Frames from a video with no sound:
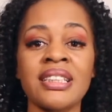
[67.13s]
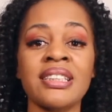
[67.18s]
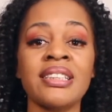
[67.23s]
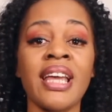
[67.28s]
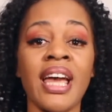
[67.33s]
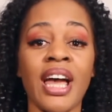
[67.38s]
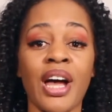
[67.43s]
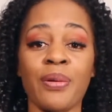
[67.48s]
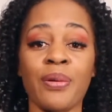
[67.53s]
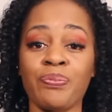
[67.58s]

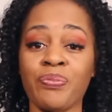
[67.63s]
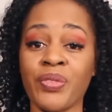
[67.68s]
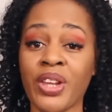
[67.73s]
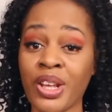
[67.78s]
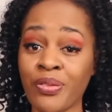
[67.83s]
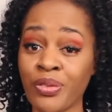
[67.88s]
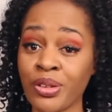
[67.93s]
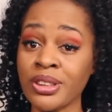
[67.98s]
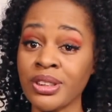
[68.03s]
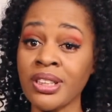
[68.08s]
Now,
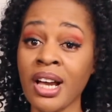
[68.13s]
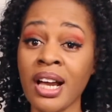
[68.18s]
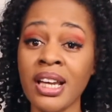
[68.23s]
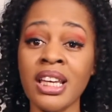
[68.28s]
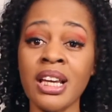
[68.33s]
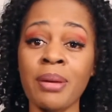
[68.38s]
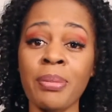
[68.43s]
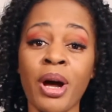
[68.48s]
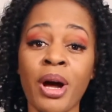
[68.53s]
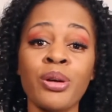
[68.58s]
if you're
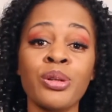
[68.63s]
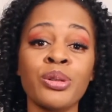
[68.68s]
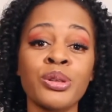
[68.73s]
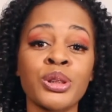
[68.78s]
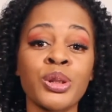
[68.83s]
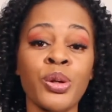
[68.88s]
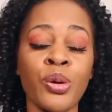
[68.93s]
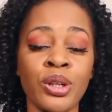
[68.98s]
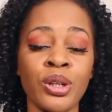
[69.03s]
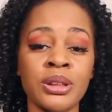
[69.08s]
talking about who
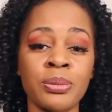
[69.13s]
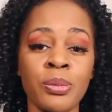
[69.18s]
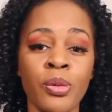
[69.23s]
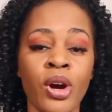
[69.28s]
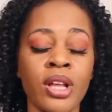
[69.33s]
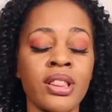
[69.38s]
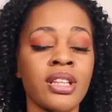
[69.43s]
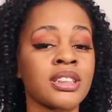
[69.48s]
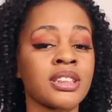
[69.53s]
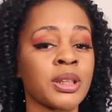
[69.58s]
scores
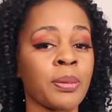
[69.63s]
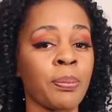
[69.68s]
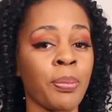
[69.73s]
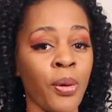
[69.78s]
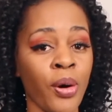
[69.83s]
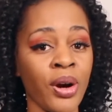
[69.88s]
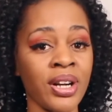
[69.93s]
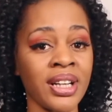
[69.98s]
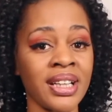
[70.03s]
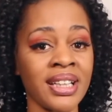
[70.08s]
more in the
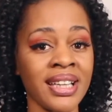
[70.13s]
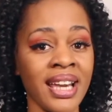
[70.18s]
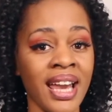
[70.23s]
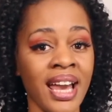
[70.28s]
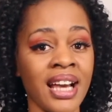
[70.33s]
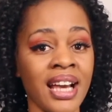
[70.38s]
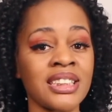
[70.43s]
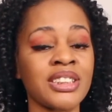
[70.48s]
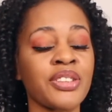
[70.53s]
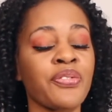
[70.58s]
supporting
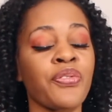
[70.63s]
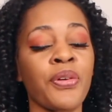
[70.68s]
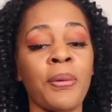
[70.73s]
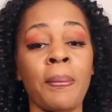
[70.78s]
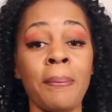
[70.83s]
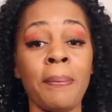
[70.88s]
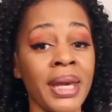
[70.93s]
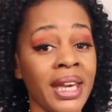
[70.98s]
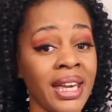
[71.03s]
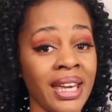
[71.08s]
cast, for
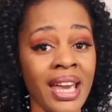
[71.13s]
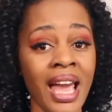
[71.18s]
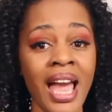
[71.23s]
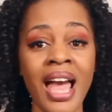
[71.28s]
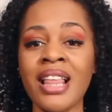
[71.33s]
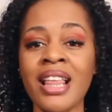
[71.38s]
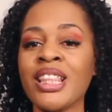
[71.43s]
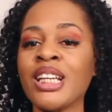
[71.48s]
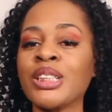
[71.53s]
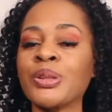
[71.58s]
me,
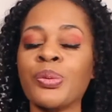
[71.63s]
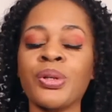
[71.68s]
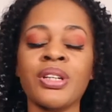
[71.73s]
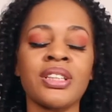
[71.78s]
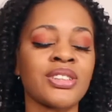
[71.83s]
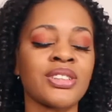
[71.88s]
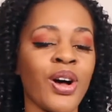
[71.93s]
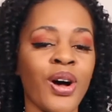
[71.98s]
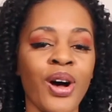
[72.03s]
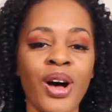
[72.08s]
this one
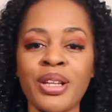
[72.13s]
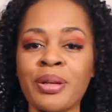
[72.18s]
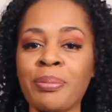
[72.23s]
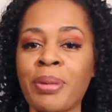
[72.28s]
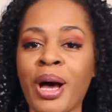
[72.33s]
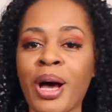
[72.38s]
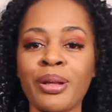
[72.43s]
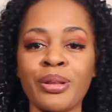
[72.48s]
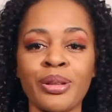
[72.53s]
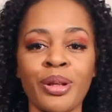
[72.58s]
is all
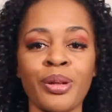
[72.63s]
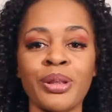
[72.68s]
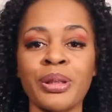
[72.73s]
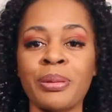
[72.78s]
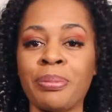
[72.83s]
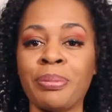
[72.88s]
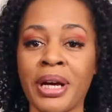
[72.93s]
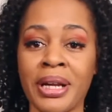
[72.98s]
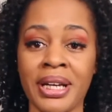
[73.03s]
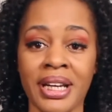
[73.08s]
about
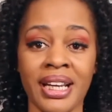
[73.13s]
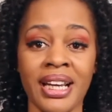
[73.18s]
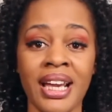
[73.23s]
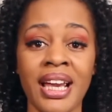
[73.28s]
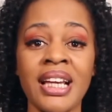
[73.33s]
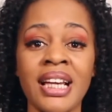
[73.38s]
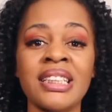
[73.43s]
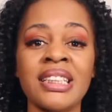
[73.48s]
Lola Bunny.